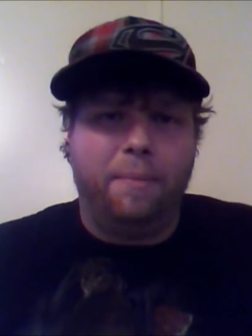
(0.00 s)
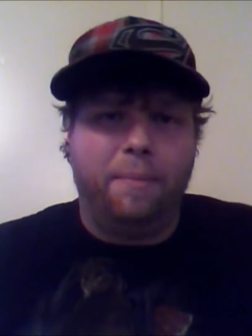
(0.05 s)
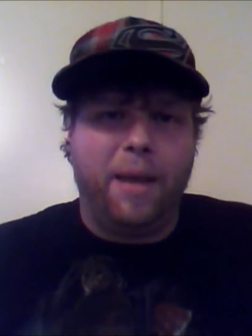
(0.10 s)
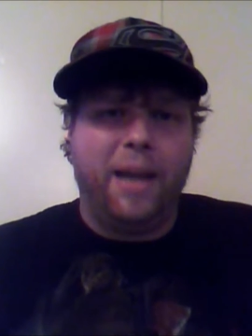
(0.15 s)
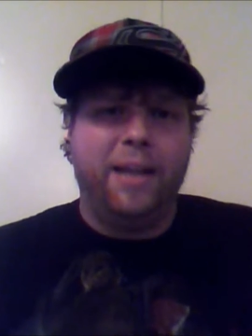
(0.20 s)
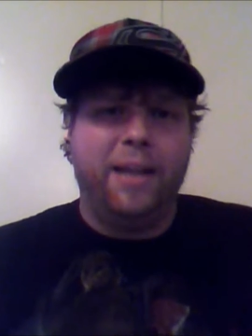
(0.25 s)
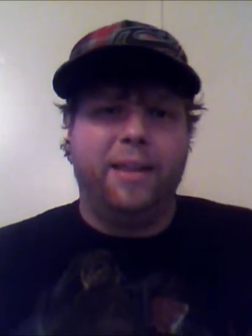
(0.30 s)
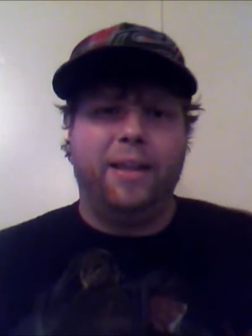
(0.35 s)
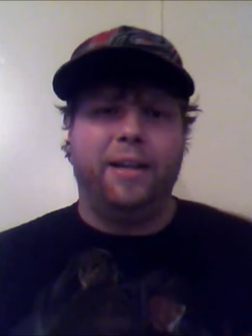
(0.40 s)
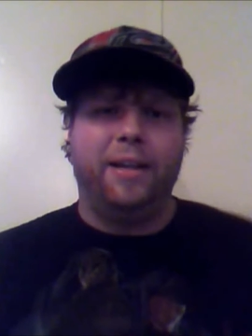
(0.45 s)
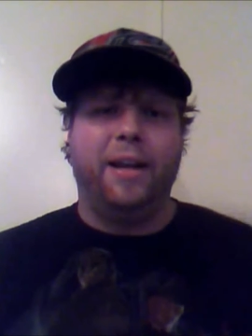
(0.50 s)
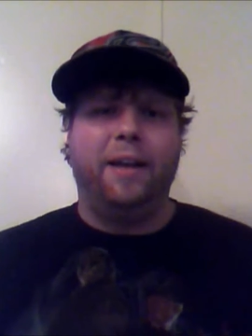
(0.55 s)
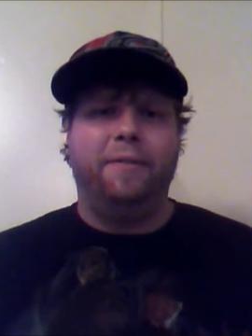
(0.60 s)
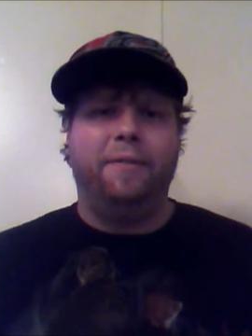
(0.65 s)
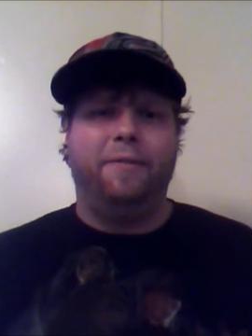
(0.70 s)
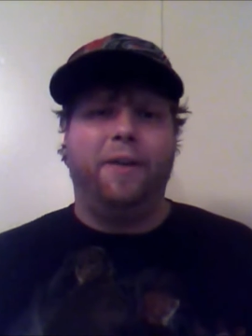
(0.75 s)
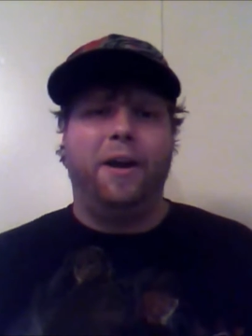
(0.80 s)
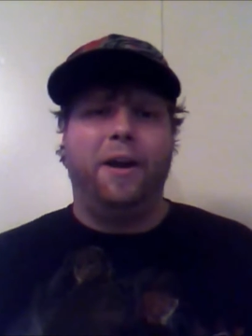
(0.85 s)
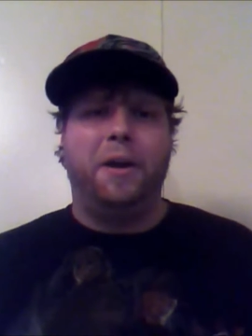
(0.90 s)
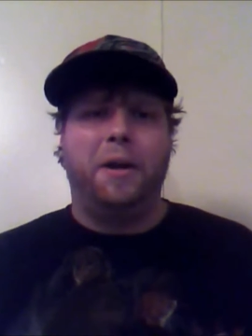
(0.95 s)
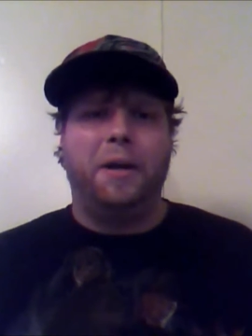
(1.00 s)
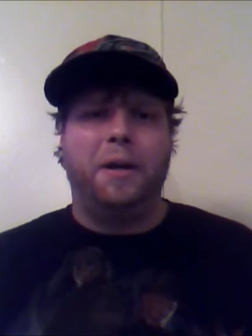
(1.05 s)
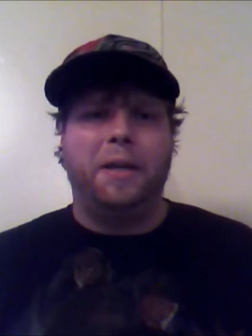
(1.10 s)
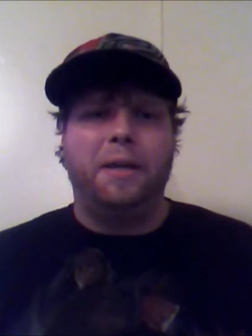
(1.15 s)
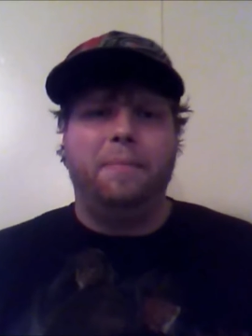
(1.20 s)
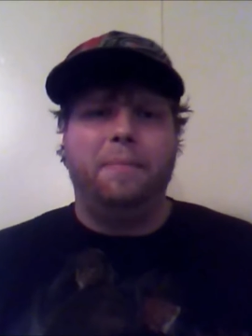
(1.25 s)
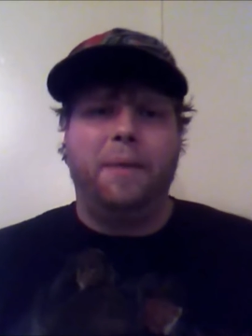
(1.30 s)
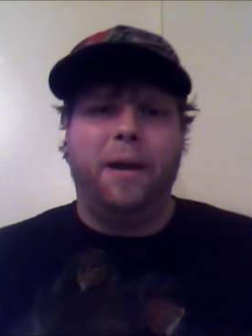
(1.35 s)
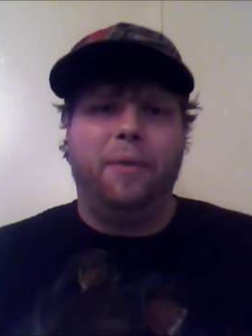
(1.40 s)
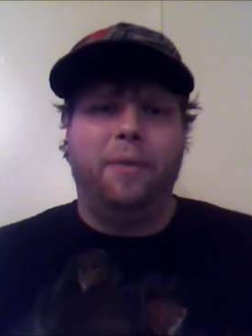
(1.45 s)
Anything that I find on
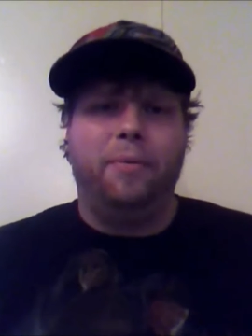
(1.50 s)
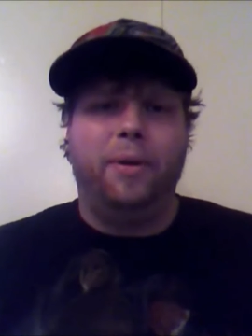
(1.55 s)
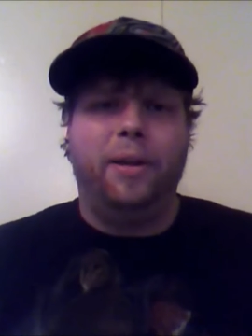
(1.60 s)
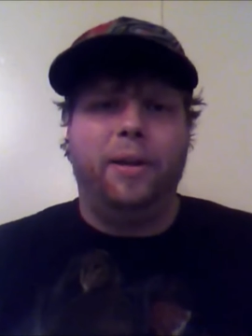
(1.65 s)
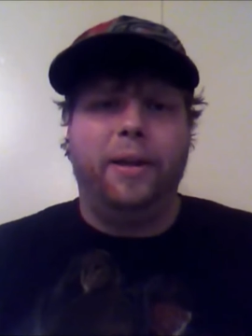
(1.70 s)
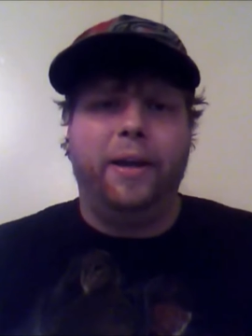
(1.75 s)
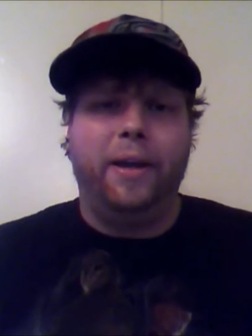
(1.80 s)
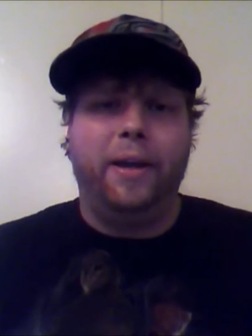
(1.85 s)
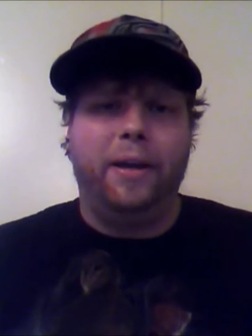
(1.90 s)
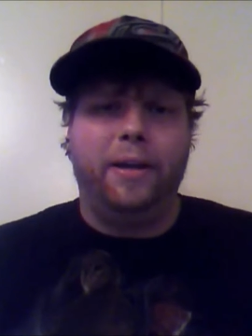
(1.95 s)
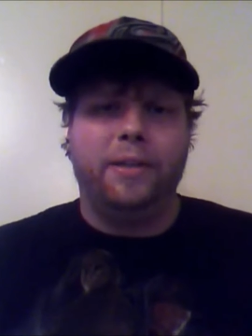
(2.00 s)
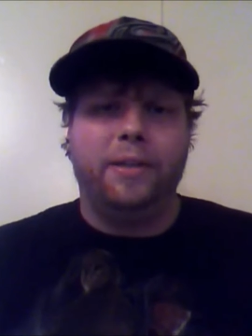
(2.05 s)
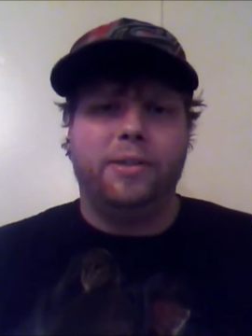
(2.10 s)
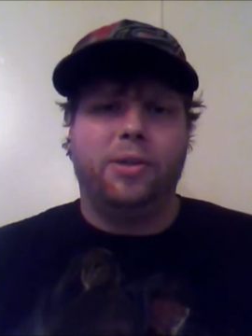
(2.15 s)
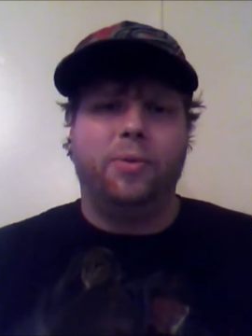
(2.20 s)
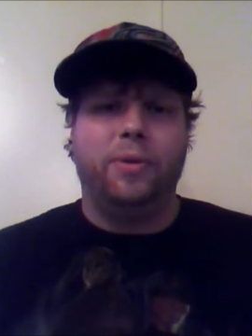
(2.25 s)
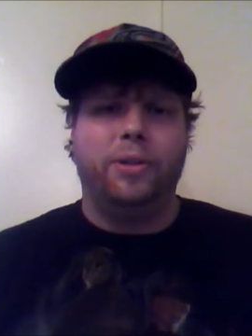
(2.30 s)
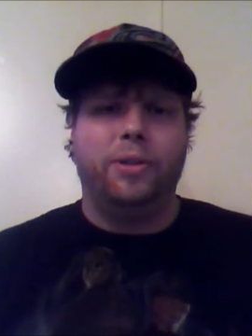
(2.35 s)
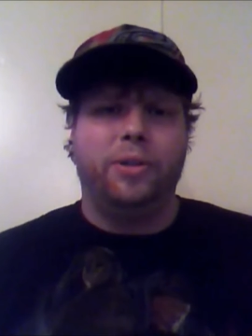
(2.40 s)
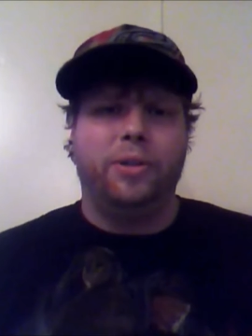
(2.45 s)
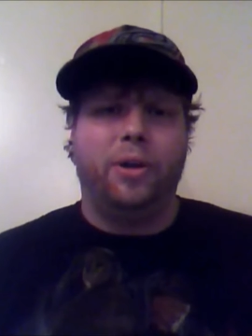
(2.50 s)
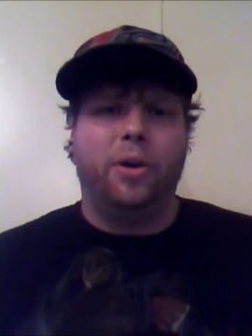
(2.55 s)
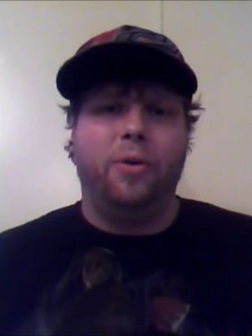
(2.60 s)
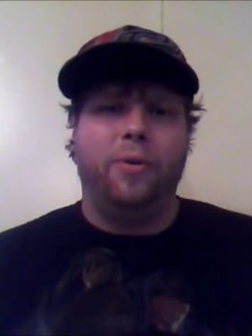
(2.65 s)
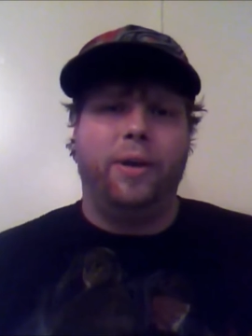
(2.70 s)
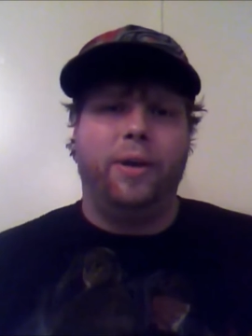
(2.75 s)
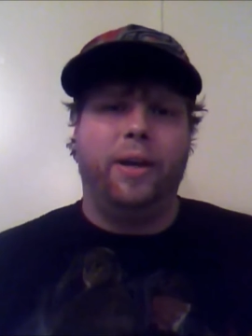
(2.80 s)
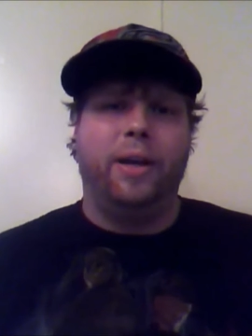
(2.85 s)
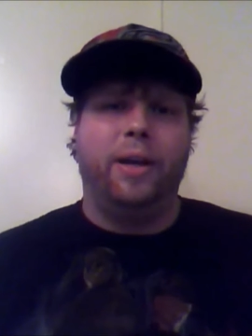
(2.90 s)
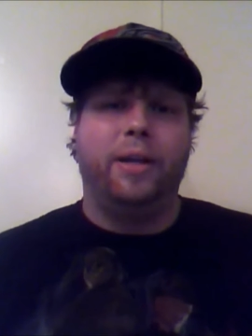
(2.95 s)
eBay really is going to
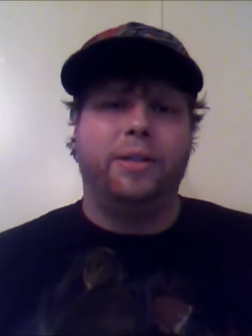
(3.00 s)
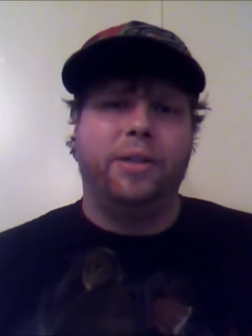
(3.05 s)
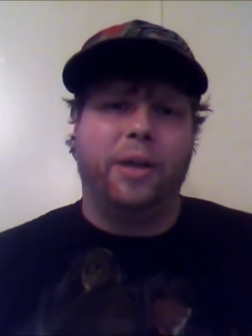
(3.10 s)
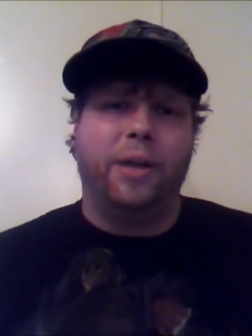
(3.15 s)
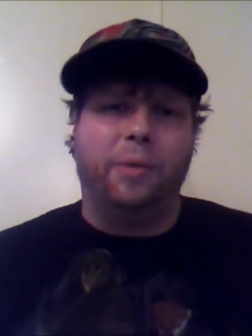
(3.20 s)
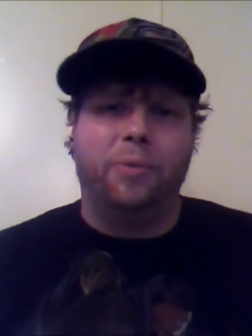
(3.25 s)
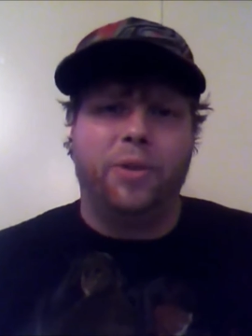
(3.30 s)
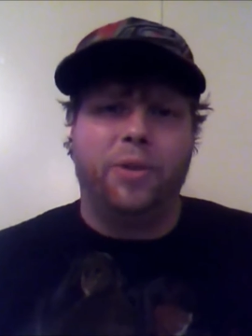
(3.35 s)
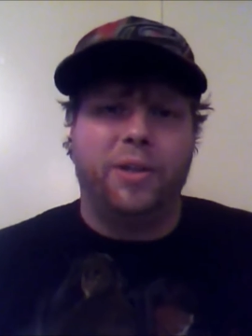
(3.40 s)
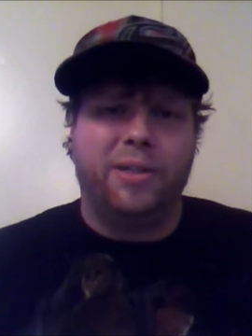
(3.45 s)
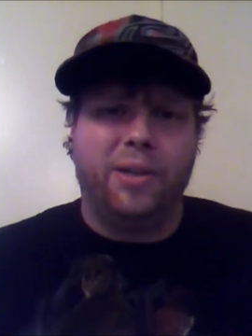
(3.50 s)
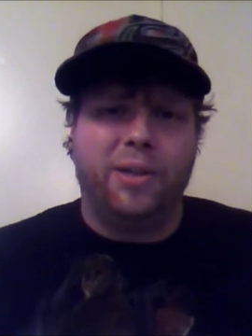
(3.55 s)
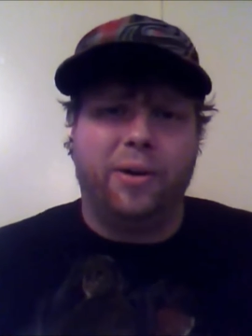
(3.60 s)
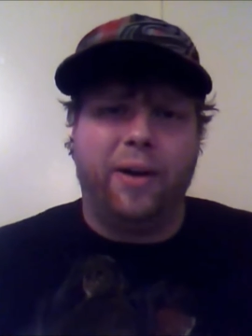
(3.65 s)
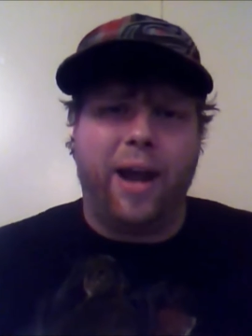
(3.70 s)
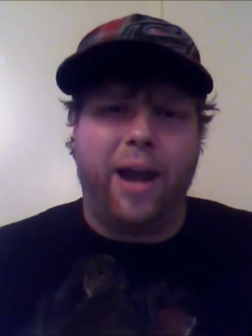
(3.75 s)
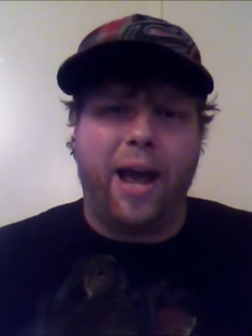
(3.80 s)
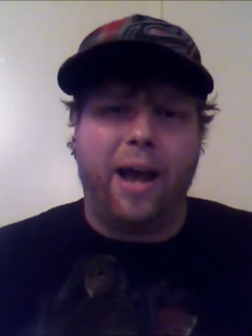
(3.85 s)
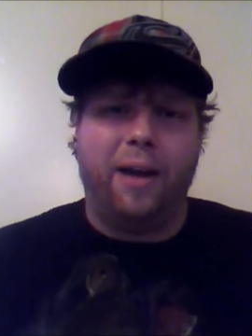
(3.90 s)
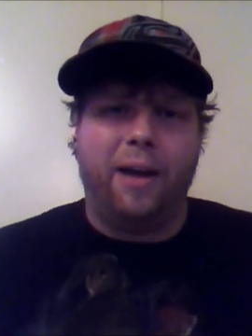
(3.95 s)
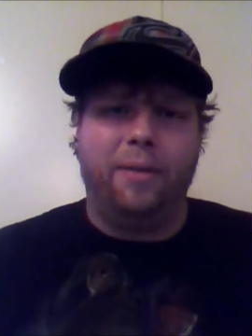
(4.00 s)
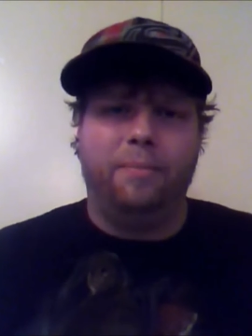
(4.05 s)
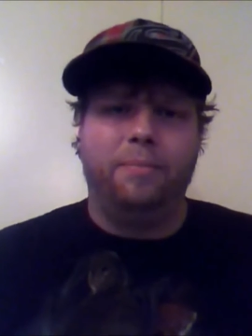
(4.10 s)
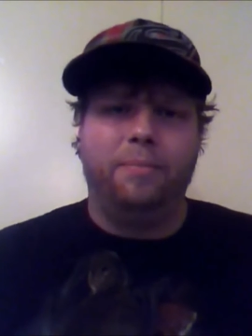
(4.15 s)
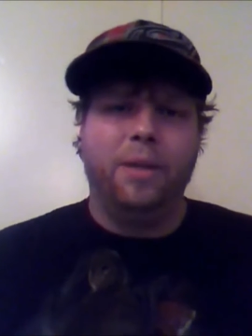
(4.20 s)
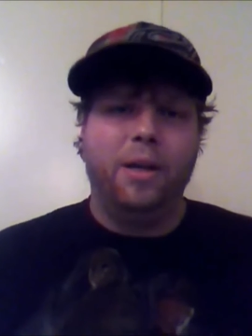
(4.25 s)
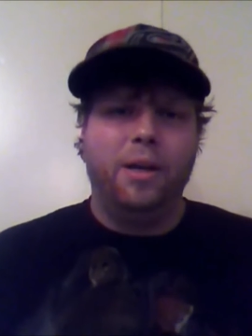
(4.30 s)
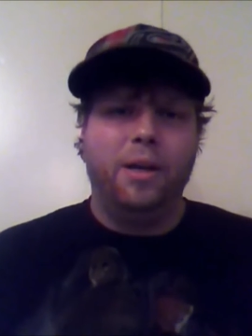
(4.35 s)
go in digging with Atari Adam.